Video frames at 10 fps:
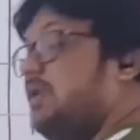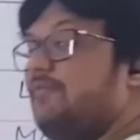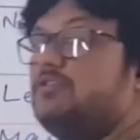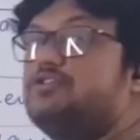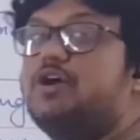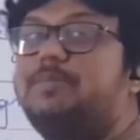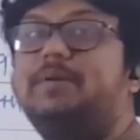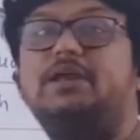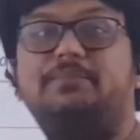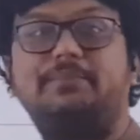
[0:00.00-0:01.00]
full stop
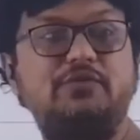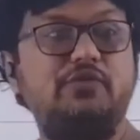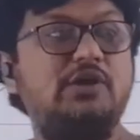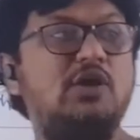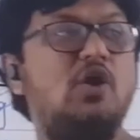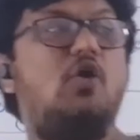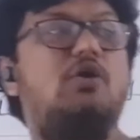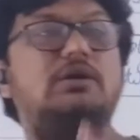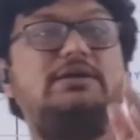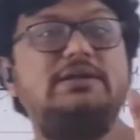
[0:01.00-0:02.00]
in between
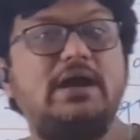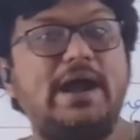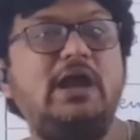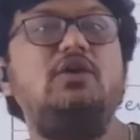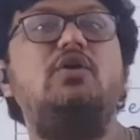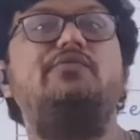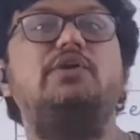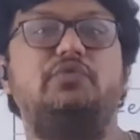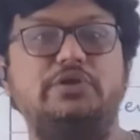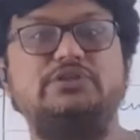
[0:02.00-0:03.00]
or at the end of the
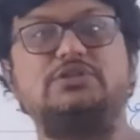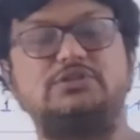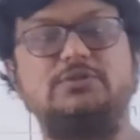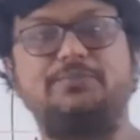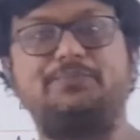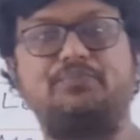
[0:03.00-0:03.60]
unit system.